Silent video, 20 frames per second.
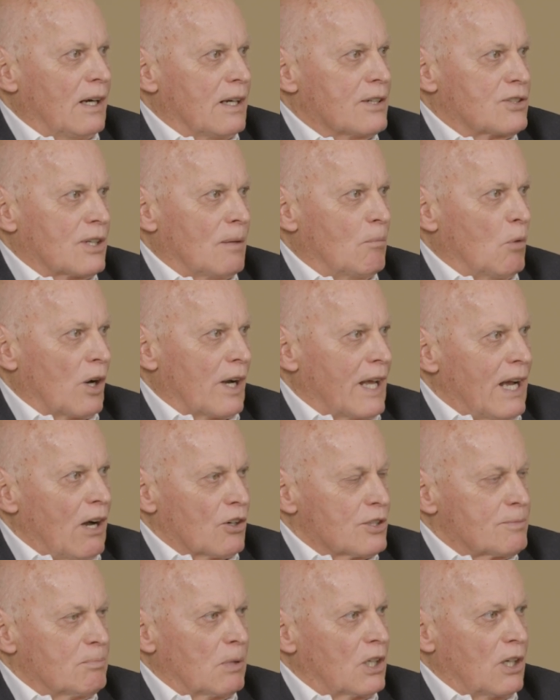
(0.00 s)
someone
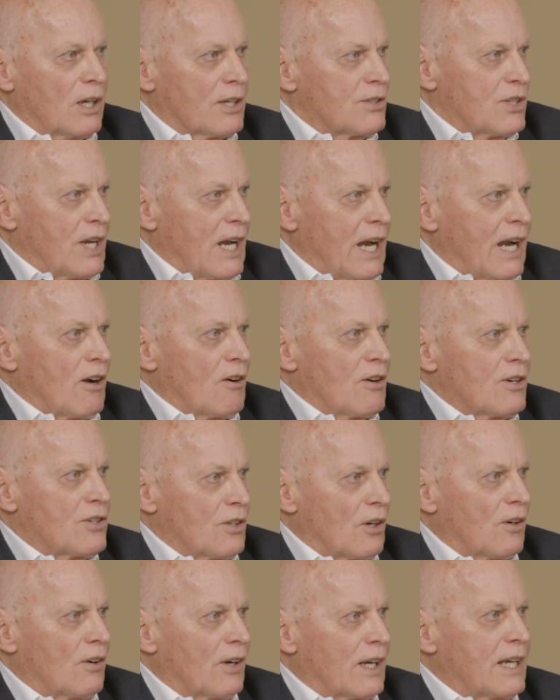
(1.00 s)
else, because the heirs
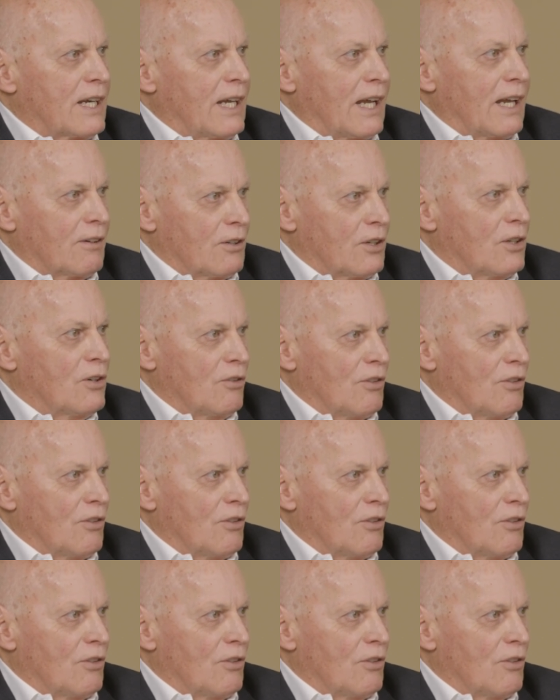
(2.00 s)
certainly can't do